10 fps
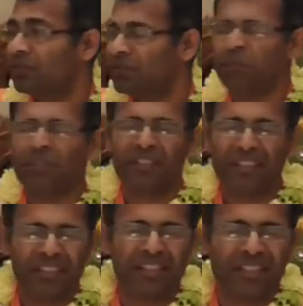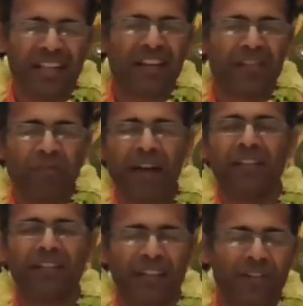confusion, this, that,
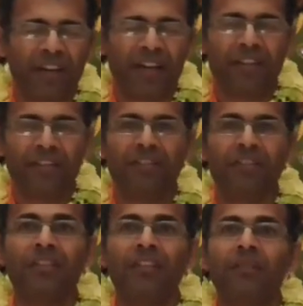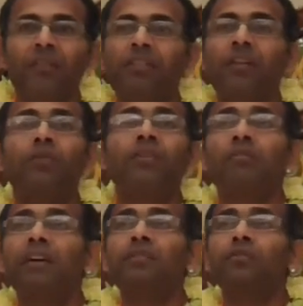matter, attraction, we're
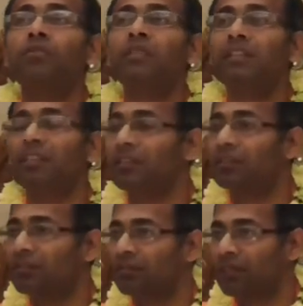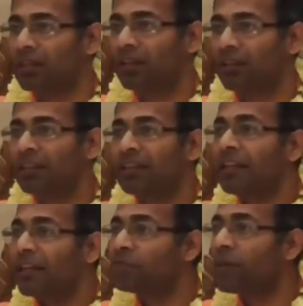surrounded by so many things, we can't,
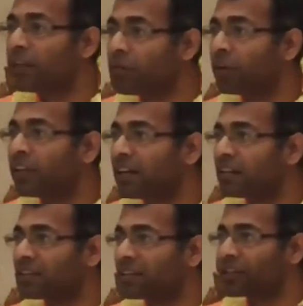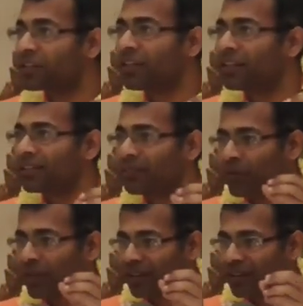in spite of all that, Krishna is
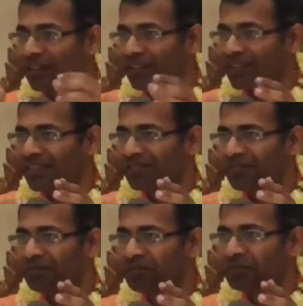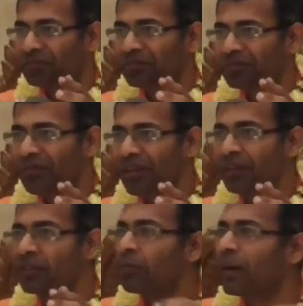protecting us.
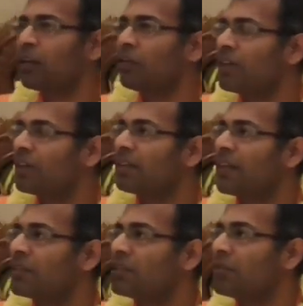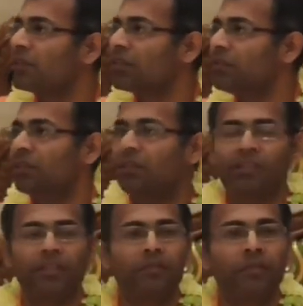In spite of our negligible service,
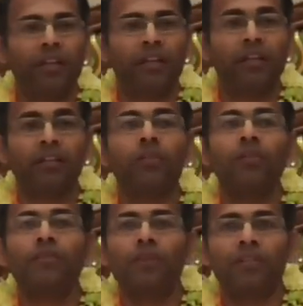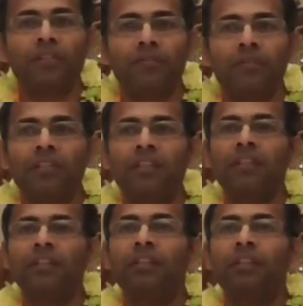Krishna is protecting us, out of his causeless mercy.
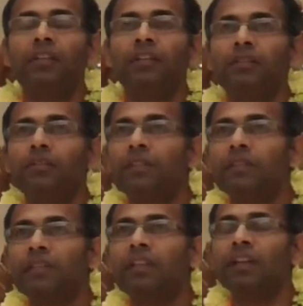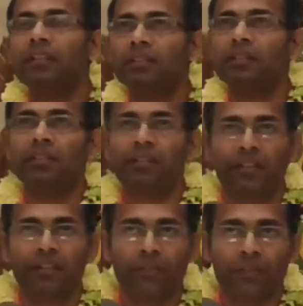So we feel, yes,
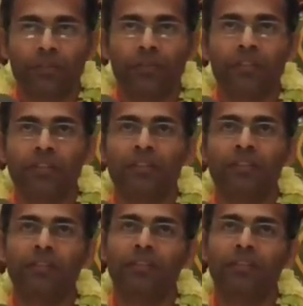Krishna is doing so much,